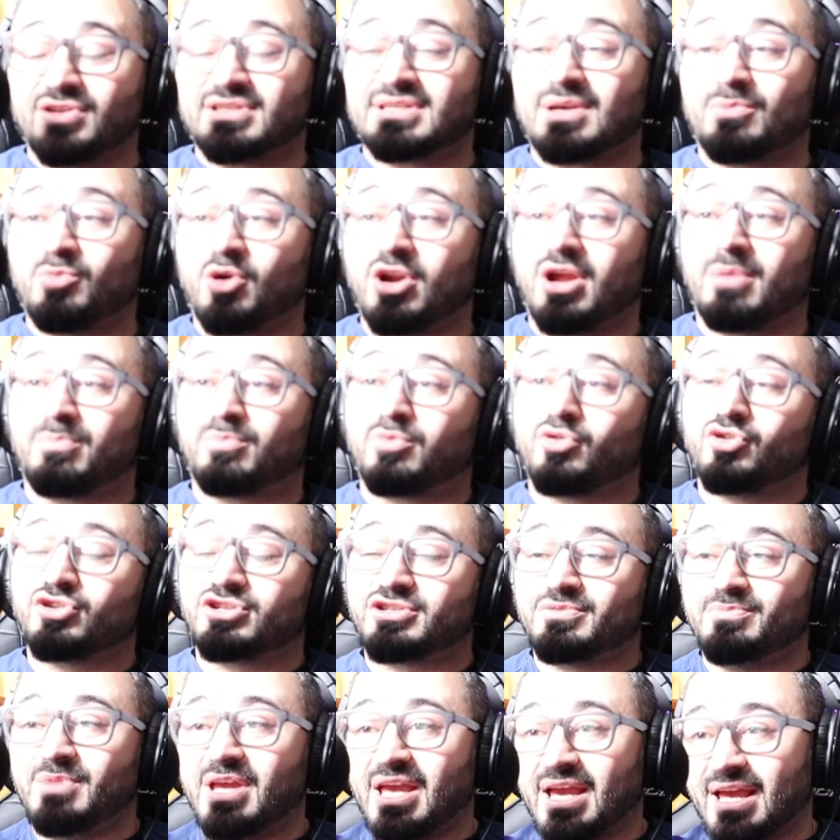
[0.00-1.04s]
Someone
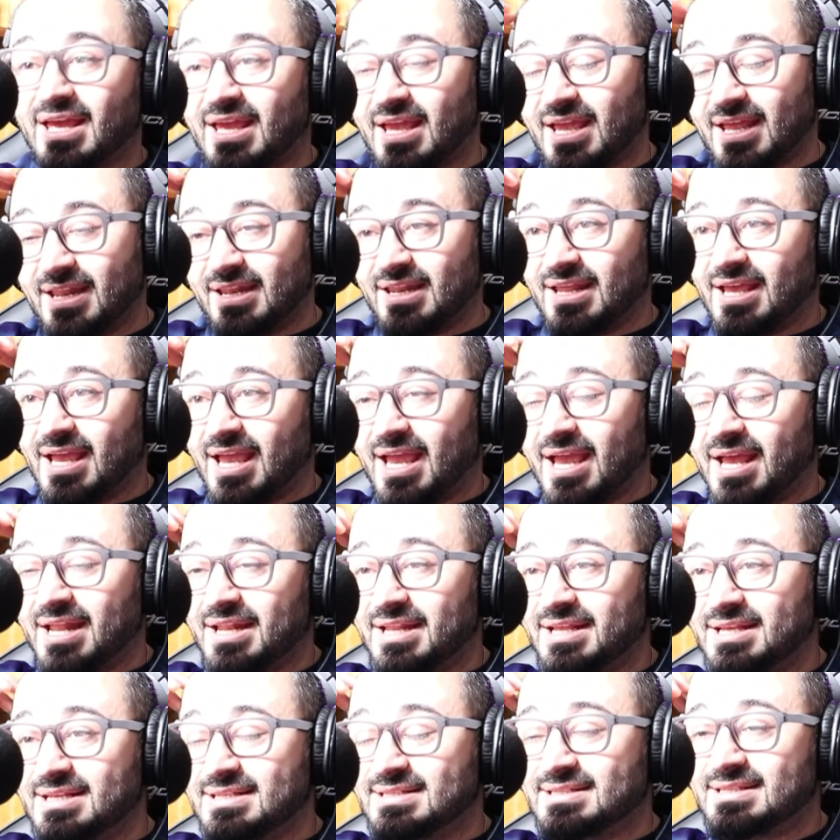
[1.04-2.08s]
approached me and
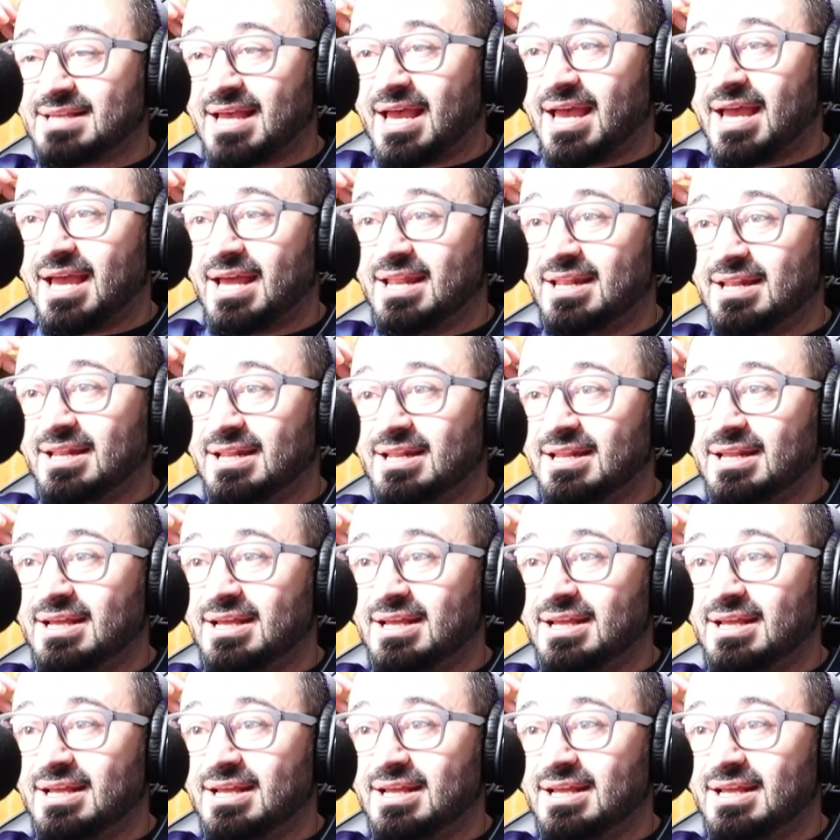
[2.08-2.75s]
he said,